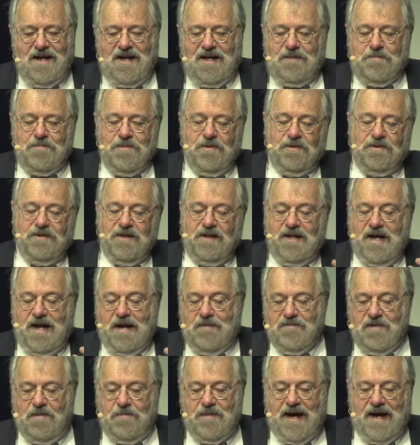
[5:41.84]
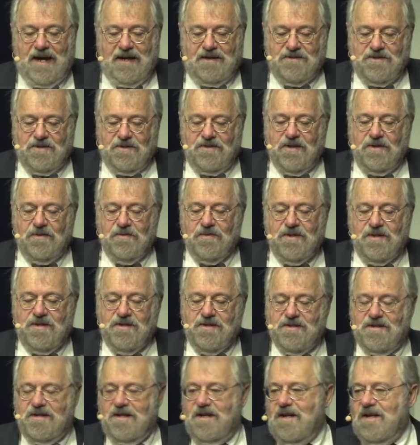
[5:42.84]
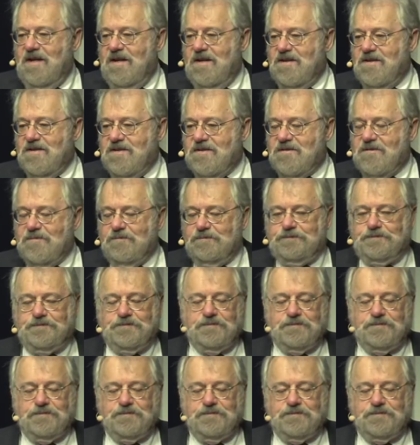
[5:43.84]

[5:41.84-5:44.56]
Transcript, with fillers: He pulled the camera back so you wouldn't see his